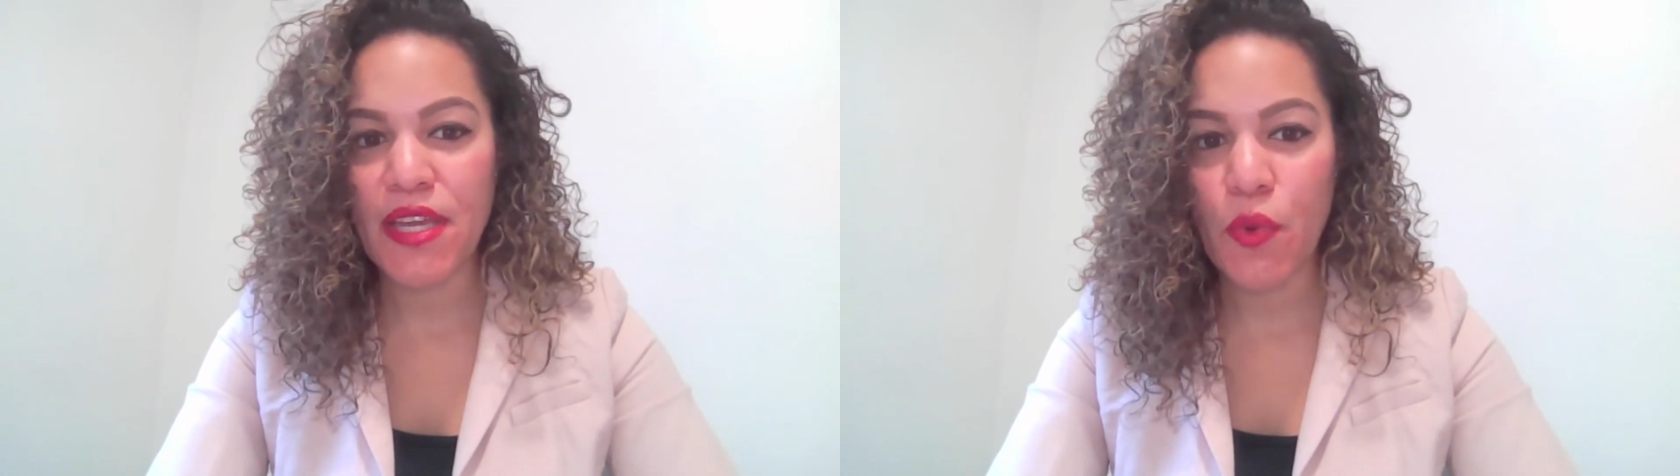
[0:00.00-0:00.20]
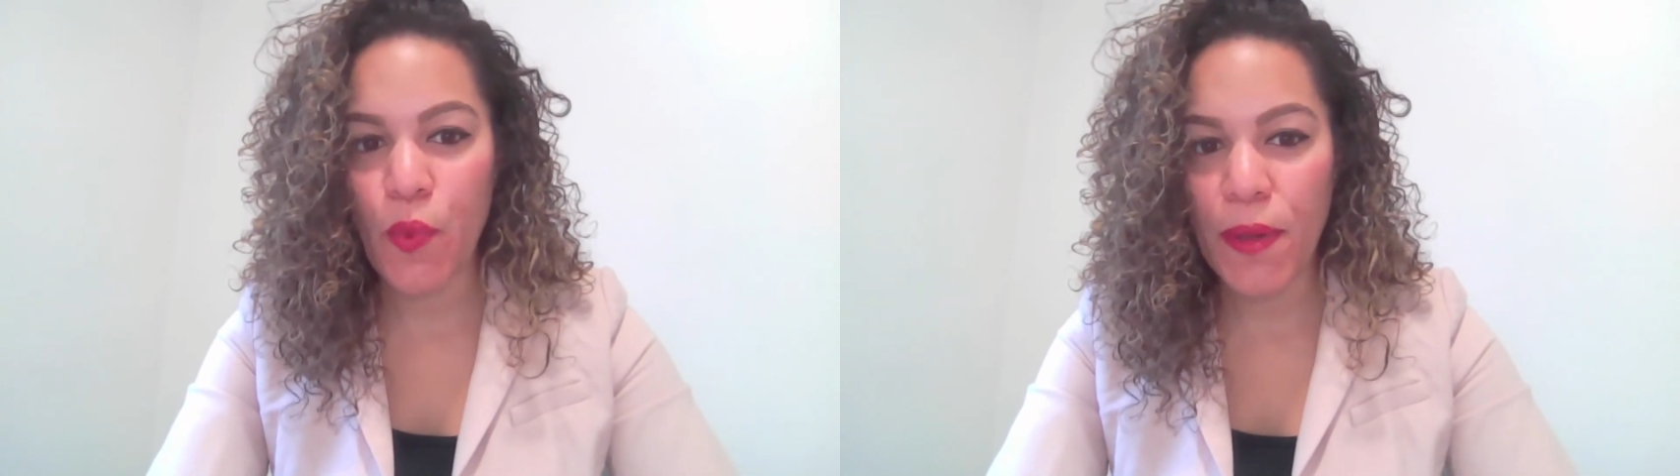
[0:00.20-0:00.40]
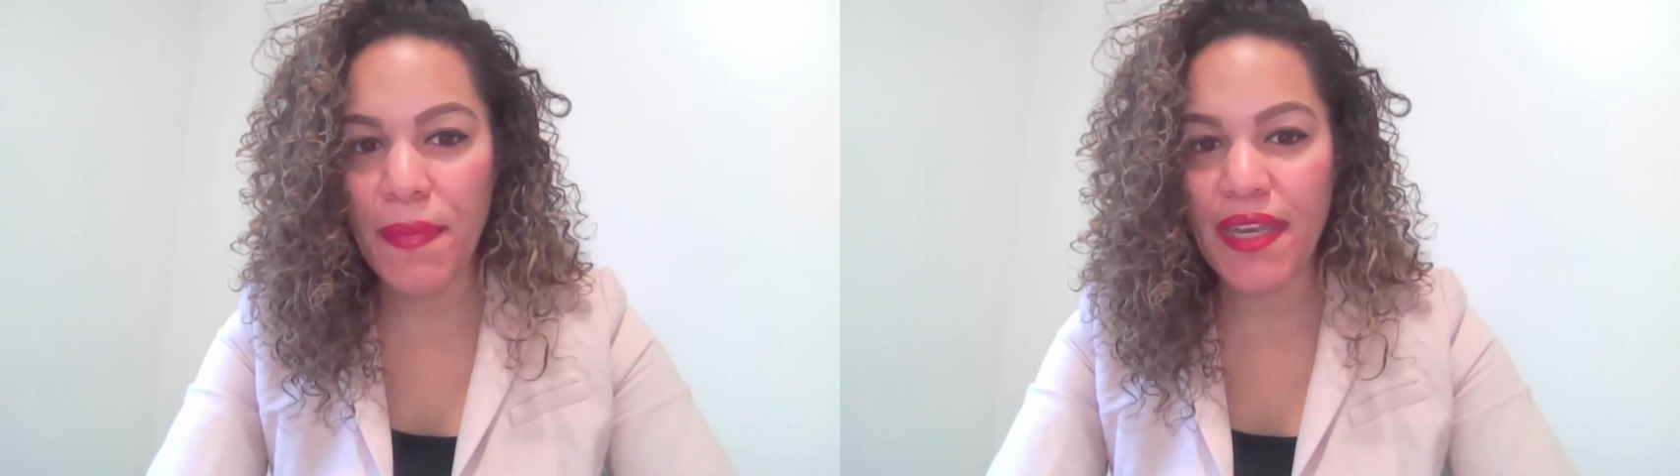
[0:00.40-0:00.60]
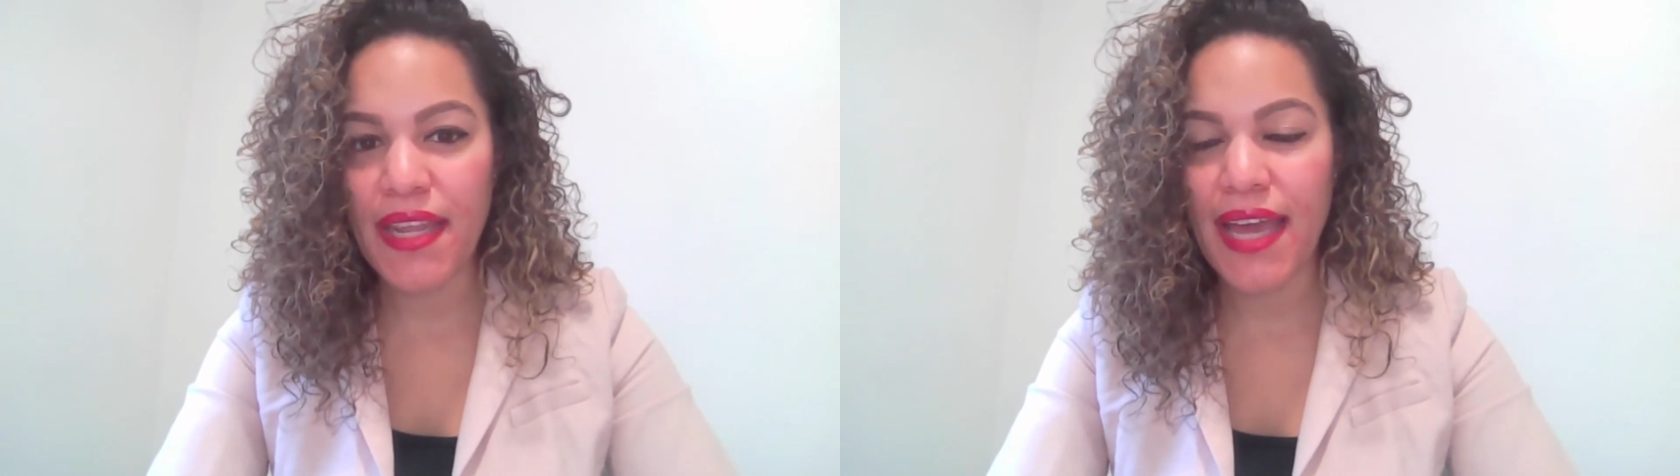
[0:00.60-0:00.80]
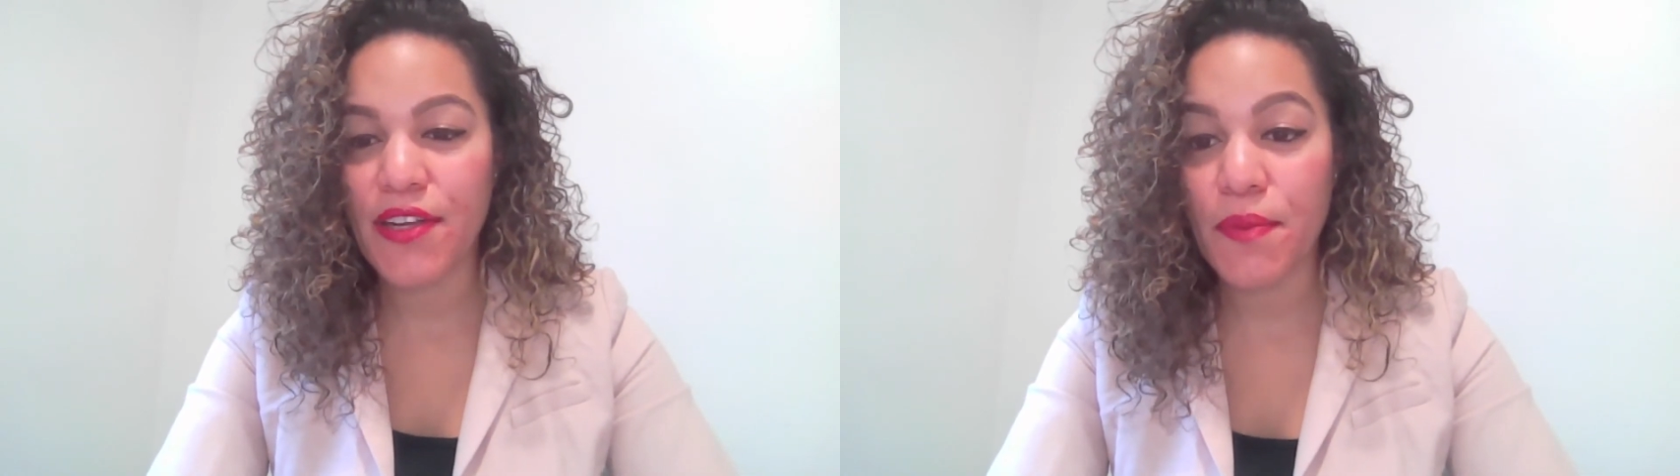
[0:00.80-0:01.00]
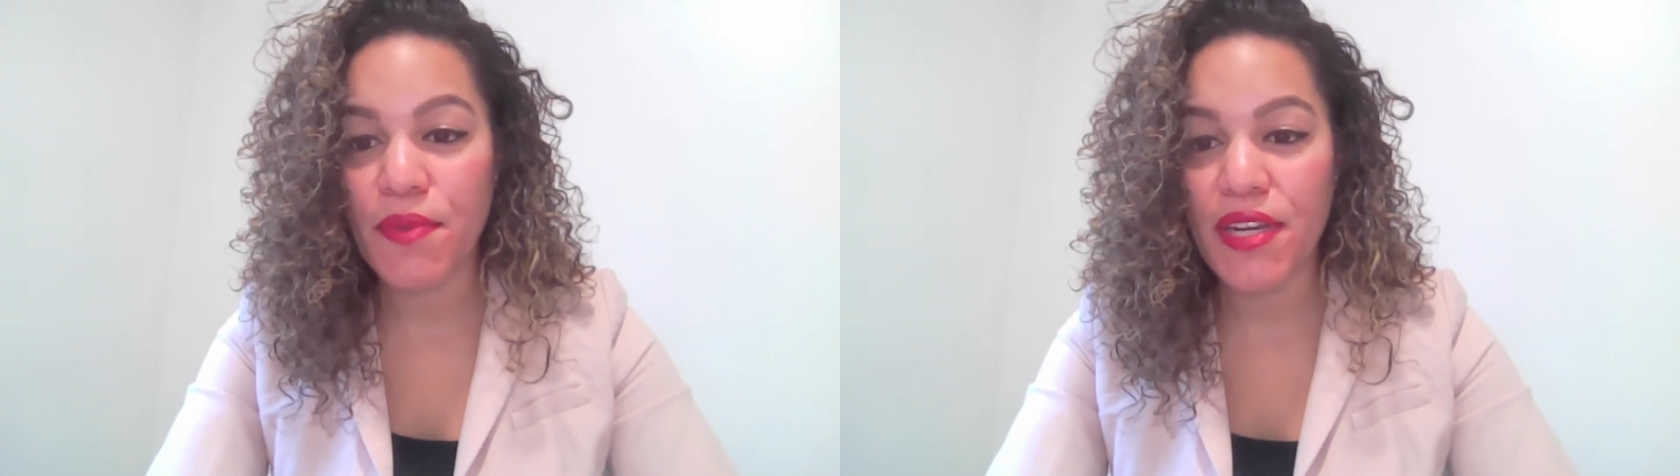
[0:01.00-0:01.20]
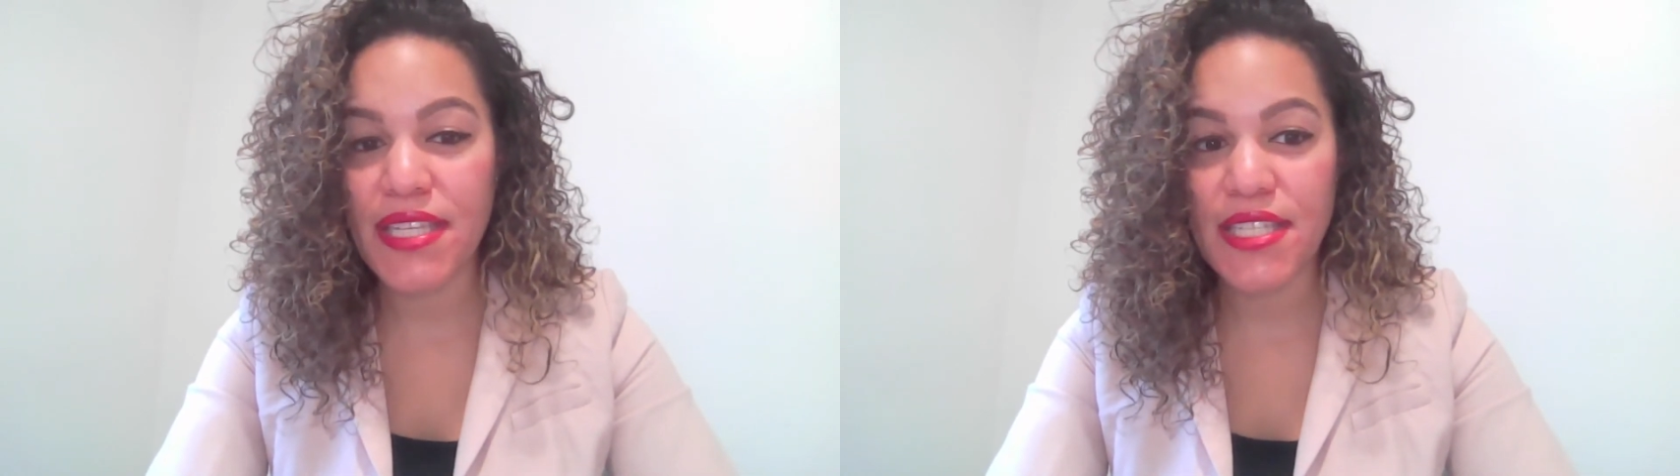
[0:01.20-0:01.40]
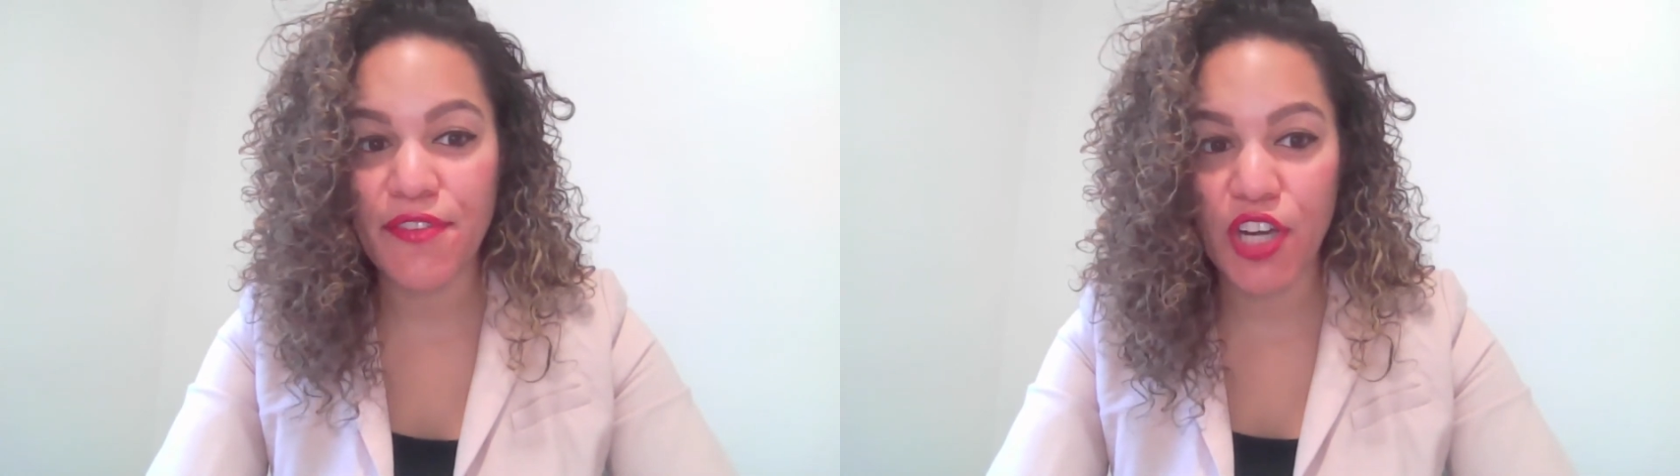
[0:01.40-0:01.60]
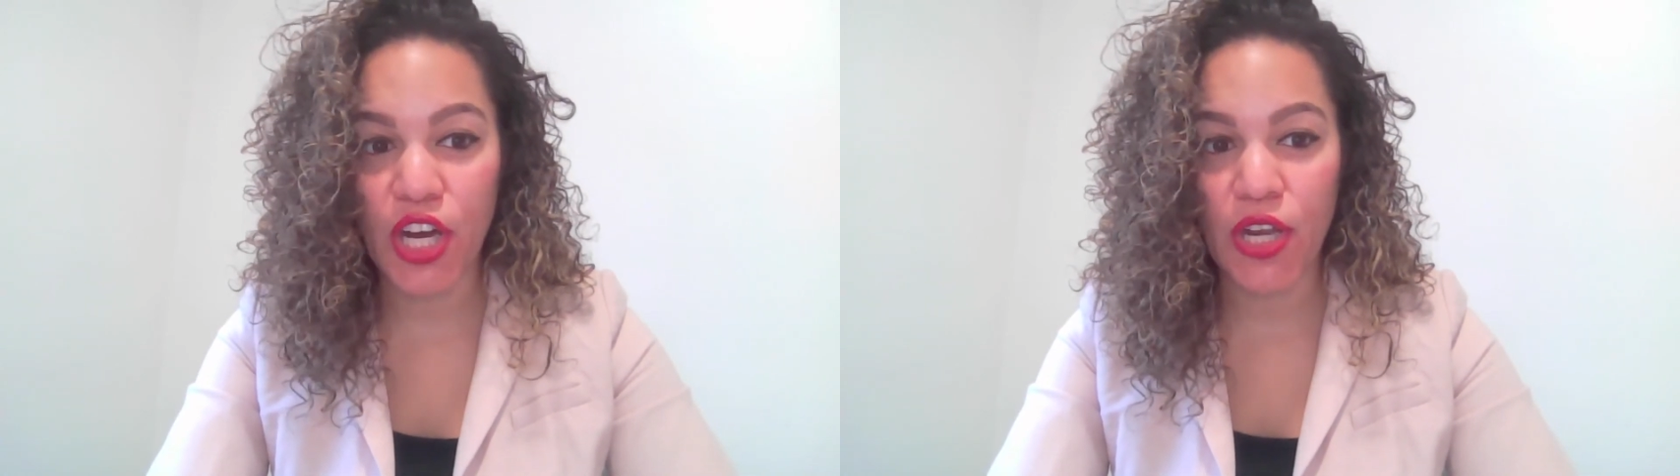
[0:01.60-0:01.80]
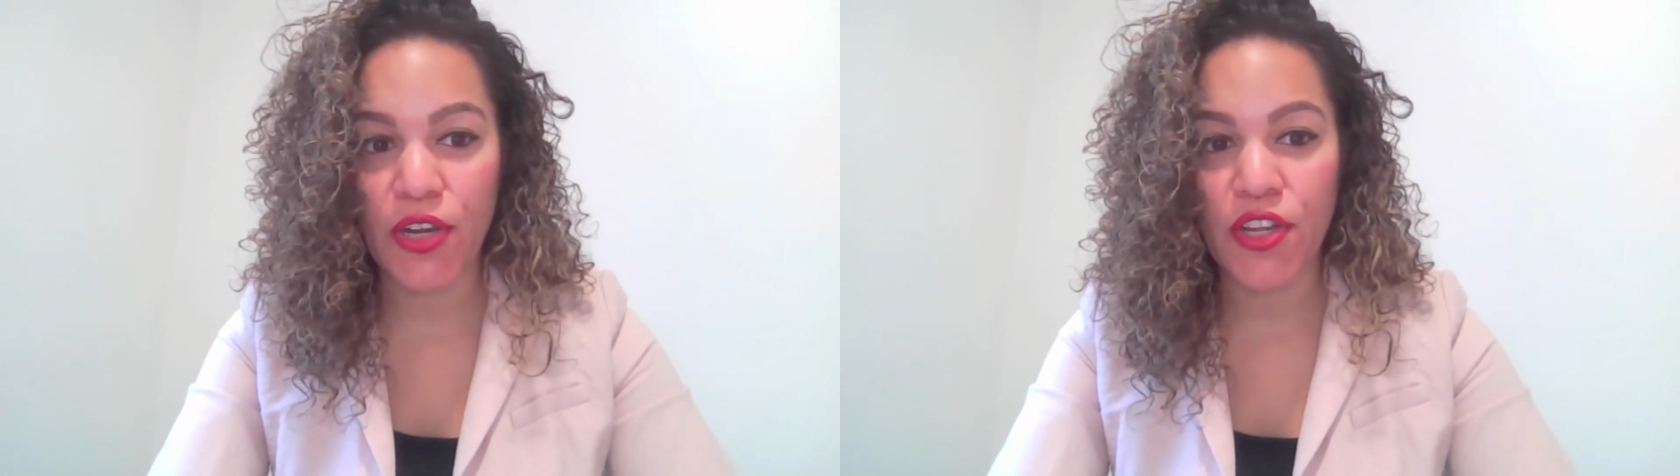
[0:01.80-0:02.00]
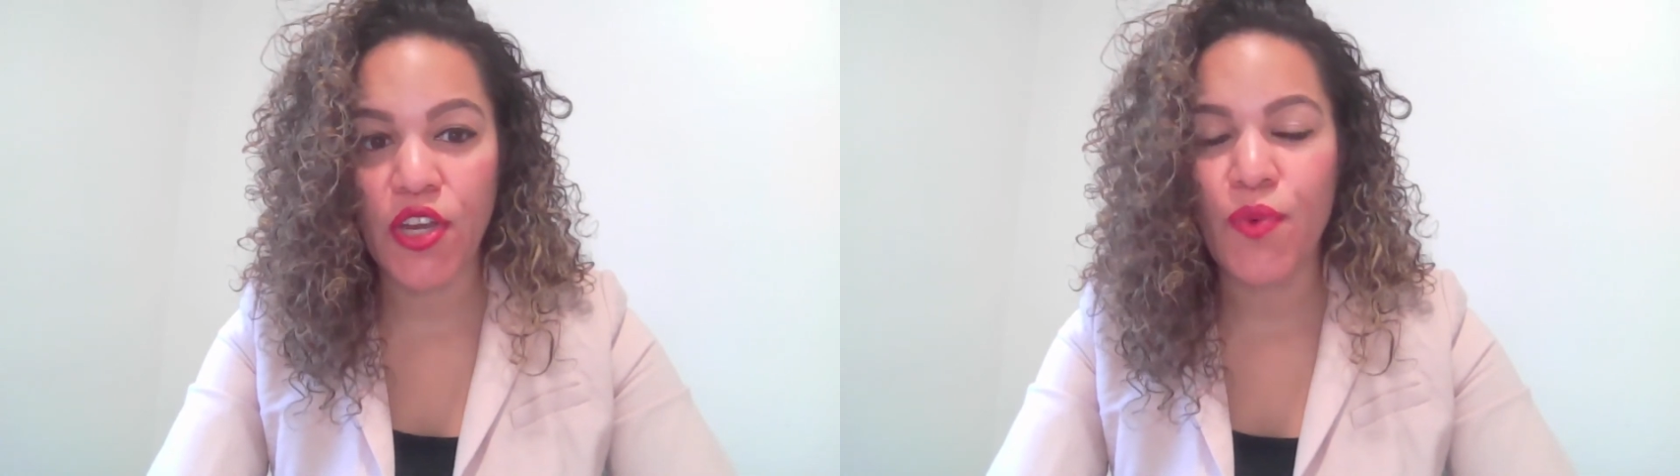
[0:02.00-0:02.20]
women and communities of color